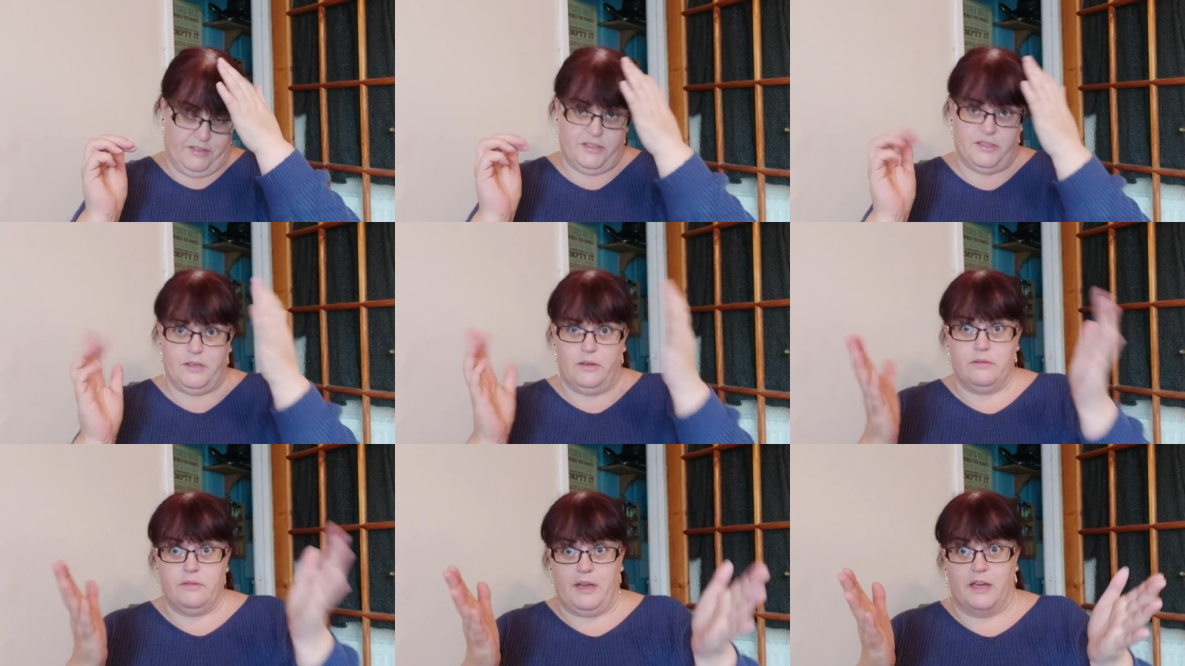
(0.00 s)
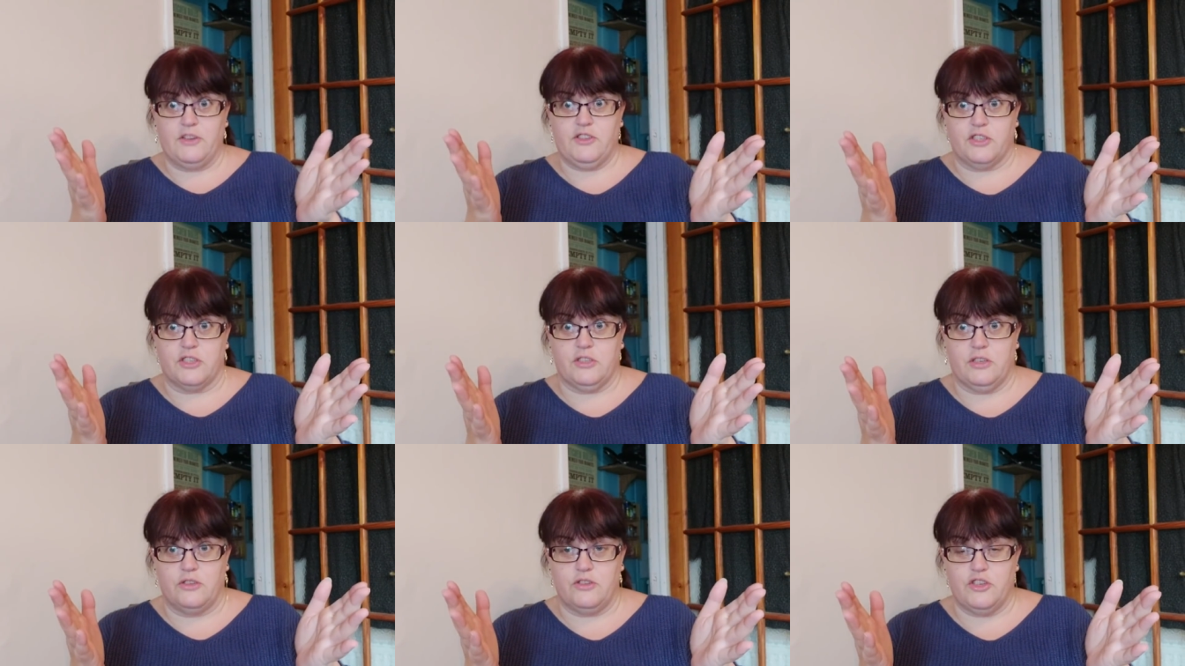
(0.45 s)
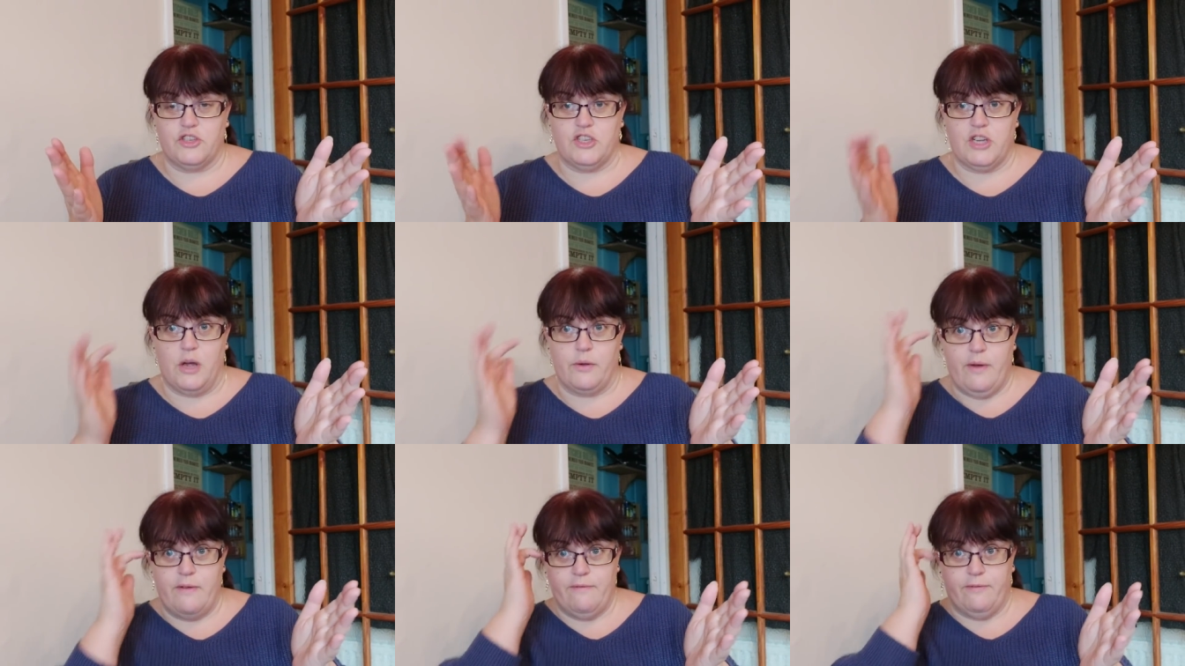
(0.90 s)
So that just goes to
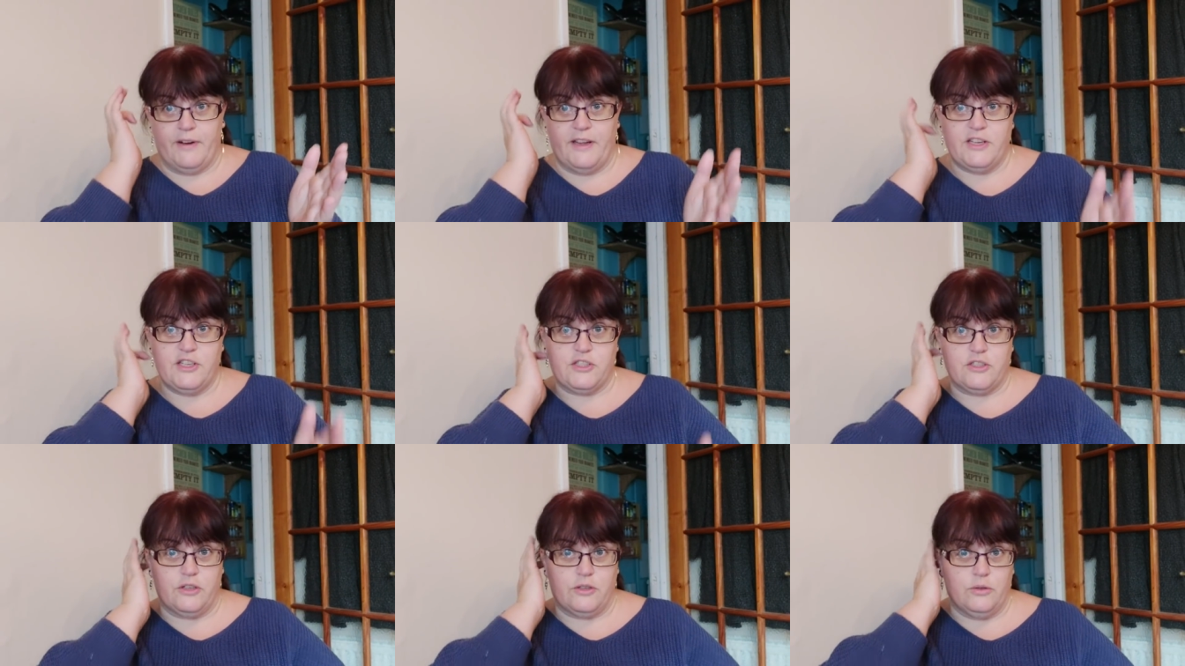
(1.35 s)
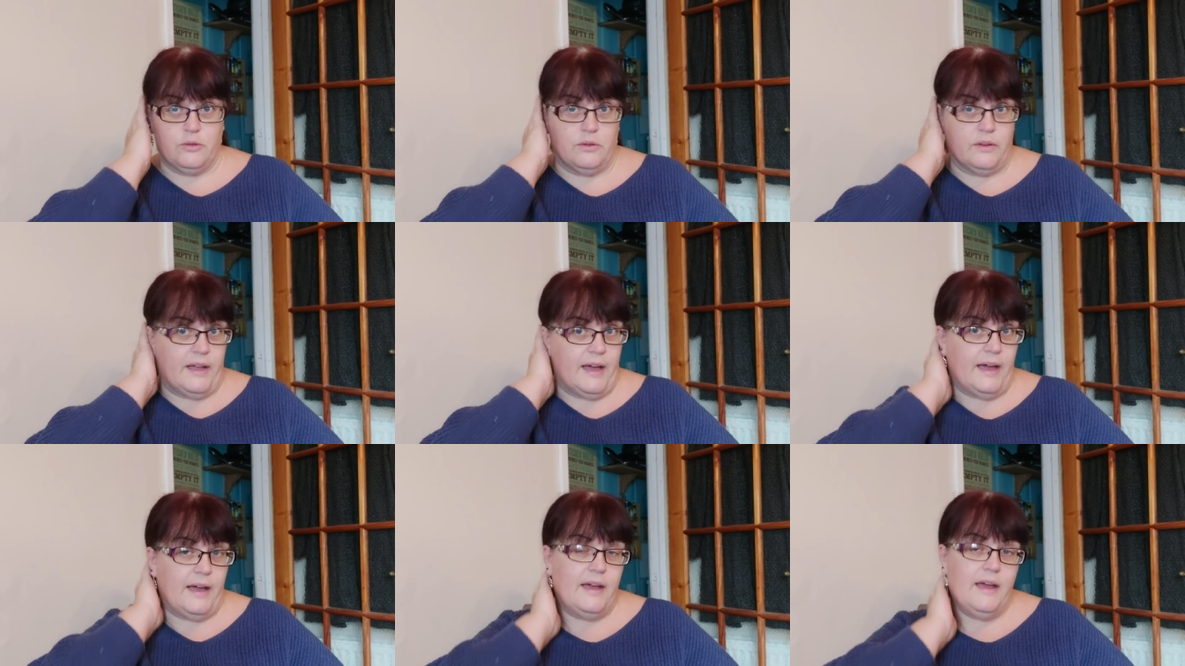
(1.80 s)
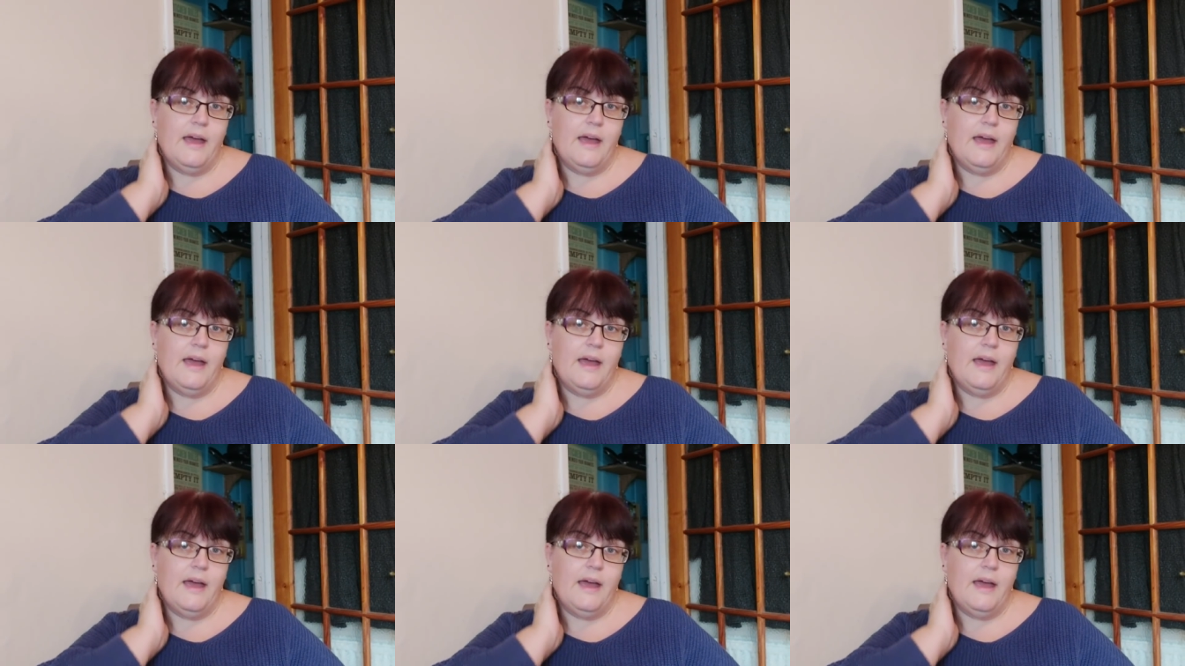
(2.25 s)
show inflation and all that.